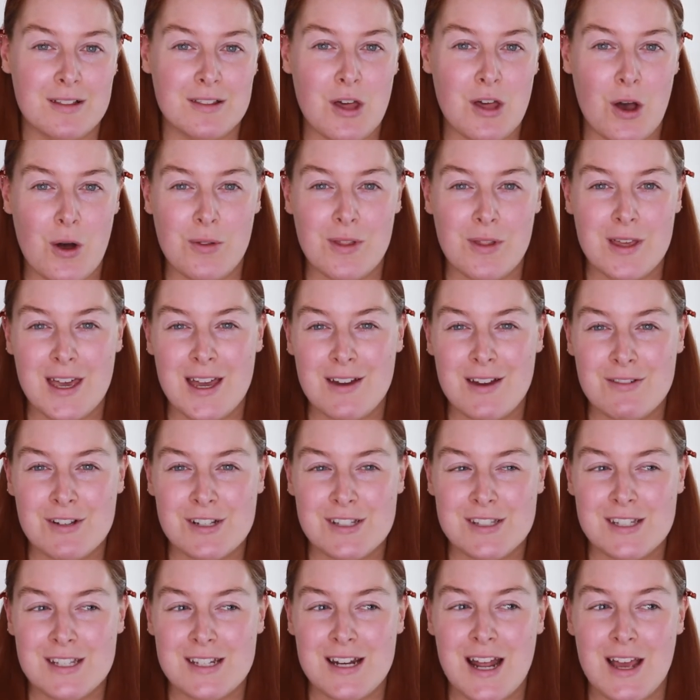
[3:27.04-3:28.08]
the Ole
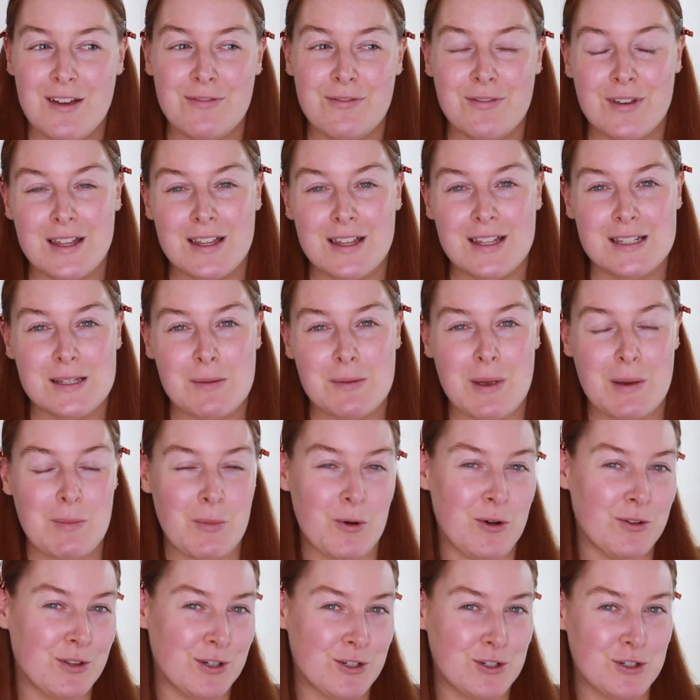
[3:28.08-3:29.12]
Henriksen I feel is a bit
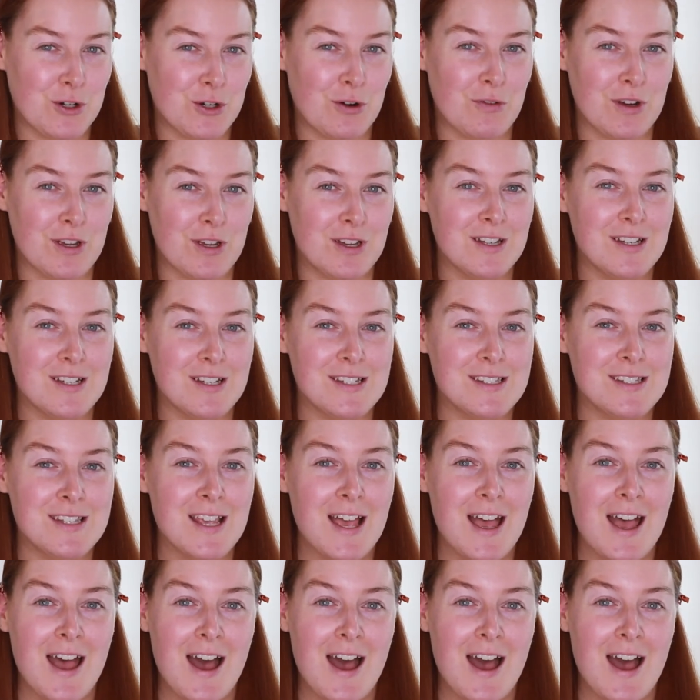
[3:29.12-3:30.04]
more luxurious